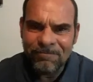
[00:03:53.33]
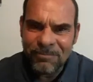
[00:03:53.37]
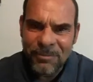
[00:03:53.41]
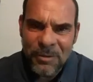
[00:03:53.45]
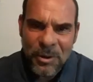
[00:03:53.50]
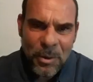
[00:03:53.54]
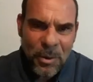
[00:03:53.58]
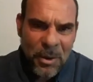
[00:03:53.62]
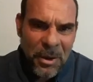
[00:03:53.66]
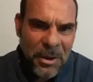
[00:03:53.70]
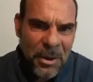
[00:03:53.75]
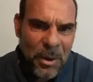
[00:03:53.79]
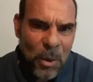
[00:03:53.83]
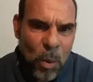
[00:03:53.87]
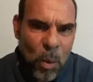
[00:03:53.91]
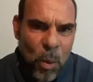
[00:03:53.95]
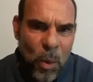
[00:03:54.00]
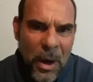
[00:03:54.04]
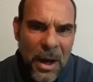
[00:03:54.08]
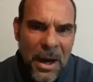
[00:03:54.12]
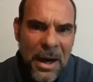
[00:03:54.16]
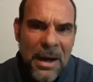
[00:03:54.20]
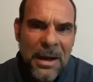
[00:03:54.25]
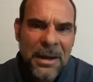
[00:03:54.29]
doing the
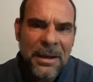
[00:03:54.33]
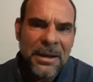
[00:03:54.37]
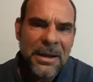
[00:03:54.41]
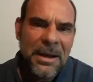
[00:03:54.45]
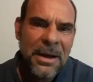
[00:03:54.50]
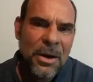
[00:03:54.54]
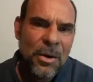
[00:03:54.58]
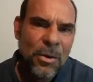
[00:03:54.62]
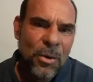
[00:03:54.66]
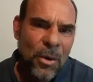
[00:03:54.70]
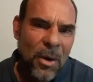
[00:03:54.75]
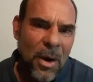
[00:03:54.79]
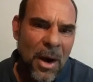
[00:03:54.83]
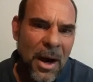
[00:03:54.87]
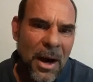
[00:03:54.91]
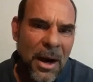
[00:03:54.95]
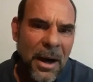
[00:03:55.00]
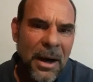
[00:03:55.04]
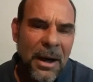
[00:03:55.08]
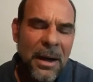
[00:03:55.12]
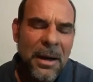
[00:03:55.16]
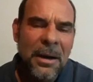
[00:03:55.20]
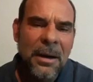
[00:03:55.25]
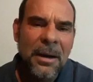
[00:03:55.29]
weekly
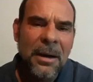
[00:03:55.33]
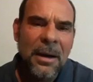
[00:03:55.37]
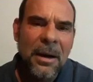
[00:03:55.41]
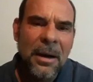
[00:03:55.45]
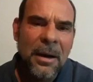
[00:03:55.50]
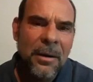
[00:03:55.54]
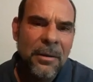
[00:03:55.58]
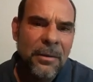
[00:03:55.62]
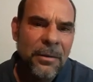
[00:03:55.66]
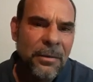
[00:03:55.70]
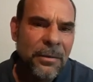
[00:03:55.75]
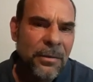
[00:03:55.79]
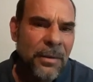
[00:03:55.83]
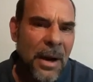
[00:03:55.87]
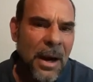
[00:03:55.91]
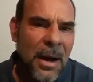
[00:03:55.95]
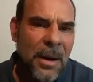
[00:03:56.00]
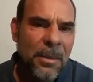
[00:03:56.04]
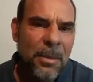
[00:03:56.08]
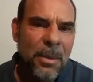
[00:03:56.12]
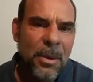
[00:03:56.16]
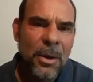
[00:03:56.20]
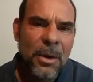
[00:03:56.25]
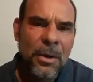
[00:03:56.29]
grind of
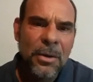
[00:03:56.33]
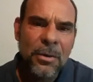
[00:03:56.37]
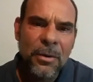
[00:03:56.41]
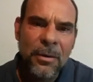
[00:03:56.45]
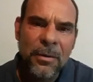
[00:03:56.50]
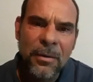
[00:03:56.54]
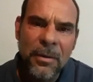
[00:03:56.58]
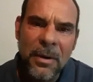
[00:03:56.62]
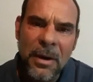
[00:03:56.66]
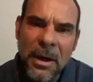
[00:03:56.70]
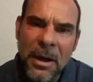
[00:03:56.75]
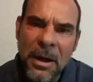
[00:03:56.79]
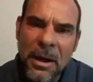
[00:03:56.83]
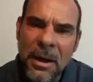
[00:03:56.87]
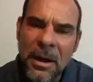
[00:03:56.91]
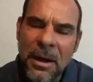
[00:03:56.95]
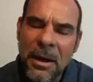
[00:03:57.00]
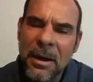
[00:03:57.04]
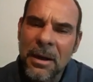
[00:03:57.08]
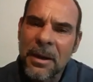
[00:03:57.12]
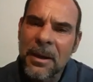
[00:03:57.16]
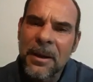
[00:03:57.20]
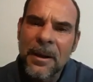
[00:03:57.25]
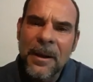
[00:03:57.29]

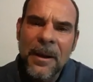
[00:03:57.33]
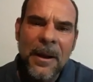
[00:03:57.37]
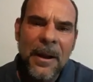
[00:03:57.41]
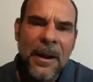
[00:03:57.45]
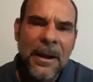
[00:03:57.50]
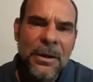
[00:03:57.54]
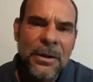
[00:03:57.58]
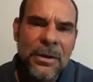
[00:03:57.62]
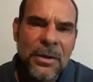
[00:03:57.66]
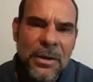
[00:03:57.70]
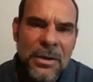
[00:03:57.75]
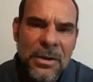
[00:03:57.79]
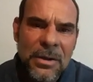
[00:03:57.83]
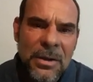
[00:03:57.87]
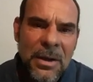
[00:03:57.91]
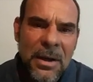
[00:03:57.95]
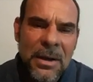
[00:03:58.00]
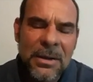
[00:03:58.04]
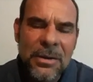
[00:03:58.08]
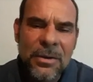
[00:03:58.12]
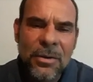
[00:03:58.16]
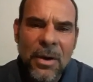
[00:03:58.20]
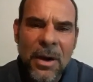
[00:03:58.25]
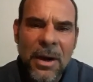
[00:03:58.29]
hypertrophy and
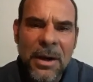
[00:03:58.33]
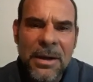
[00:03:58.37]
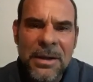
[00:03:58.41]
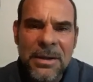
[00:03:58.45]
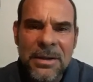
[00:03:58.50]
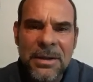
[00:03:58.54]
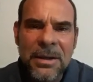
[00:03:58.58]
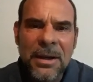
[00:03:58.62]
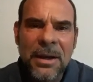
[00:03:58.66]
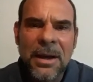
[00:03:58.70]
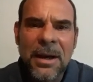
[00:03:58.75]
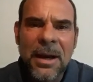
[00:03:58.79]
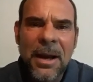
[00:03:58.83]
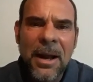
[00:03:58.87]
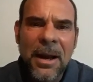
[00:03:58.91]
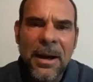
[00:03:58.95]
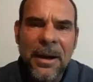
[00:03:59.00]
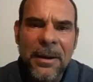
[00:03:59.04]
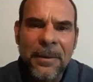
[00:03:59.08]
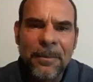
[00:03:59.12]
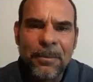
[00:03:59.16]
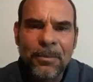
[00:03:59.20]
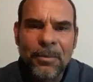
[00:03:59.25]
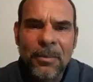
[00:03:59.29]
just trying to stick at
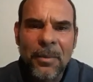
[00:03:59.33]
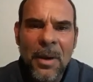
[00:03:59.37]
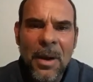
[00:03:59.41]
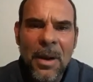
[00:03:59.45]
it.